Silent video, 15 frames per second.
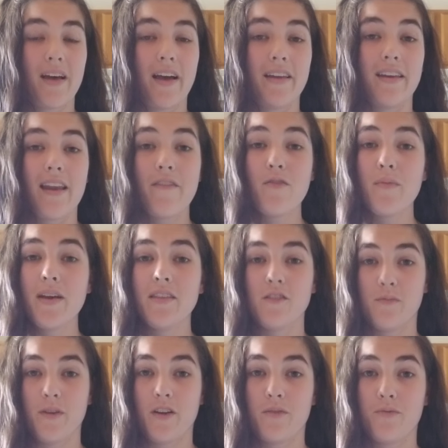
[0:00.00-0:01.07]
I'd never made these
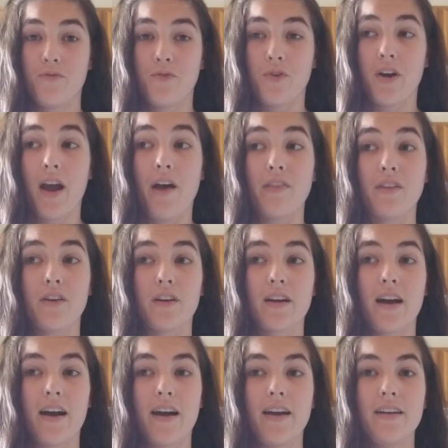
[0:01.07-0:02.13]
brownies before, and they're
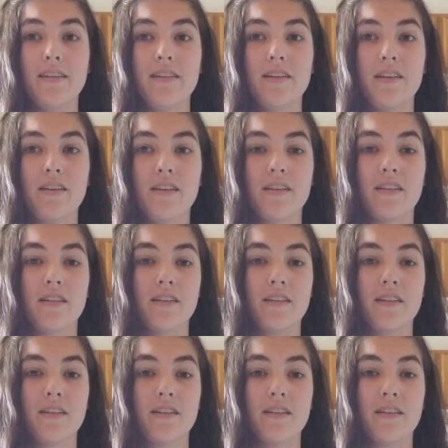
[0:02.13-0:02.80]
kind of